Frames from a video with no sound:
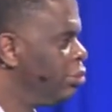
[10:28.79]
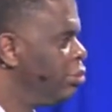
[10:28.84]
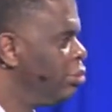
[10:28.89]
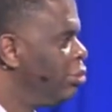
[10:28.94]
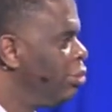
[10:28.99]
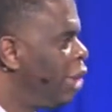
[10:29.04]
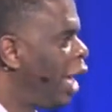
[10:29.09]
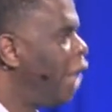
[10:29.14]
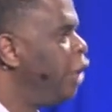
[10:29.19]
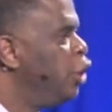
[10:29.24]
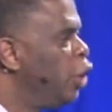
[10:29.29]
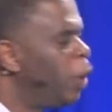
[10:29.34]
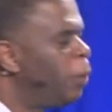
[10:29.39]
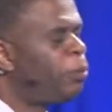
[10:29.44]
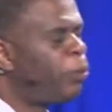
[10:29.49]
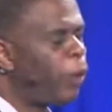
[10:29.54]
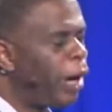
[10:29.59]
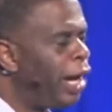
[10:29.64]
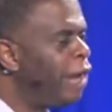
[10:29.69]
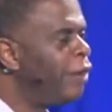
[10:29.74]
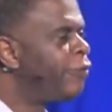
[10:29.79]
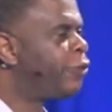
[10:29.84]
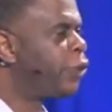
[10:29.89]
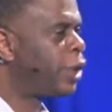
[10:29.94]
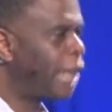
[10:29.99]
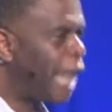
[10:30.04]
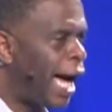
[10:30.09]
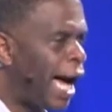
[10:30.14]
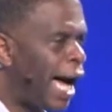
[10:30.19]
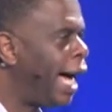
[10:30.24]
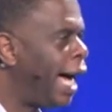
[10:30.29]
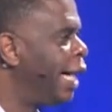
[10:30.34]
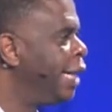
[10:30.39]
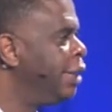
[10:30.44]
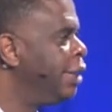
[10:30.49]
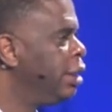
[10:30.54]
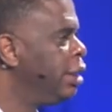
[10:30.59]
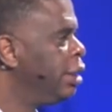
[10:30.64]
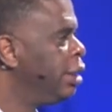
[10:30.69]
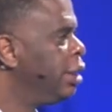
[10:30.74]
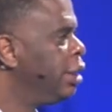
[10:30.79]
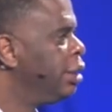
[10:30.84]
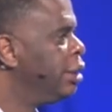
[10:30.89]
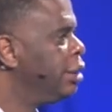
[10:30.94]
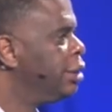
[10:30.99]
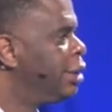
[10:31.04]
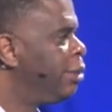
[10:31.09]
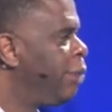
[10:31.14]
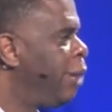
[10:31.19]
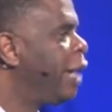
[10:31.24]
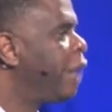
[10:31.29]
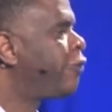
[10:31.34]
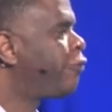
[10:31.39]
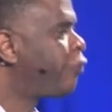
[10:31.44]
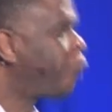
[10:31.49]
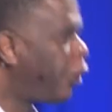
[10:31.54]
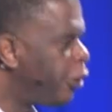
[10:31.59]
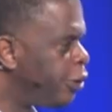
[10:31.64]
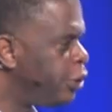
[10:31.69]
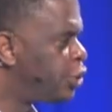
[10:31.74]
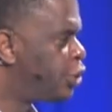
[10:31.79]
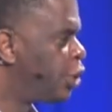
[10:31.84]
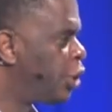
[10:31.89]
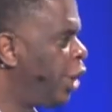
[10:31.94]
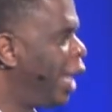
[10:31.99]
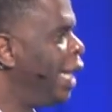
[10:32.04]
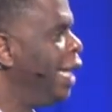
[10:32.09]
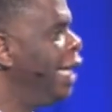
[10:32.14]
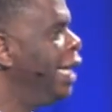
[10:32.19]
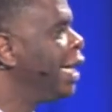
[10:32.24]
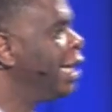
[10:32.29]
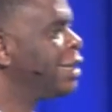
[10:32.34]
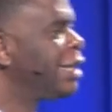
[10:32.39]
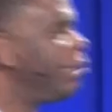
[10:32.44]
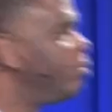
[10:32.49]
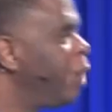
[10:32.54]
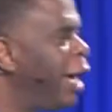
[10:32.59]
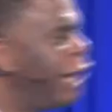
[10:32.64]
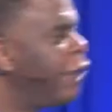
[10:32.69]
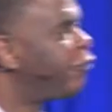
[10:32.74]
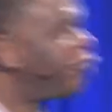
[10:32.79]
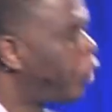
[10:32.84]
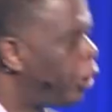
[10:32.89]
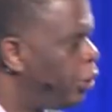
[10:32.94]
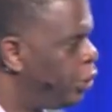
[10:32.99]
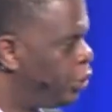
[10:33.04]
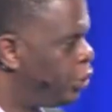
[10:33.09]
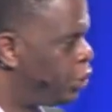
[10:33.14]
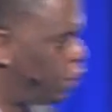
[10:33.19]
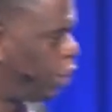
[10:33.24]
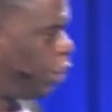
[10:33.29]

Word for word: And you're praying for God to make furniture, and he doesn't make furniture.